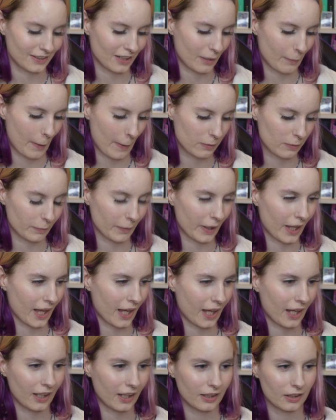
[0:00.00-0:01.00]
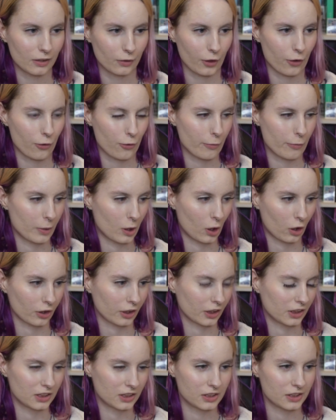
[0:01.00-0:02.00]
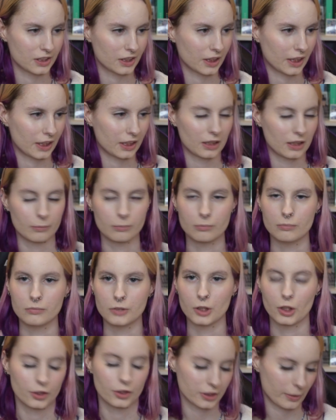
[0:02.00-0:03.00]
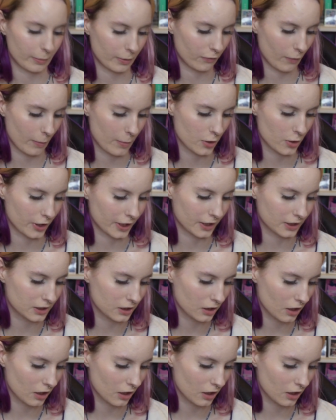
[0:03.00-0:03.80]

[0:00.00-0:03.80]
paper plane, looking through the binoculars, and then them, you know, sipping from the drinks.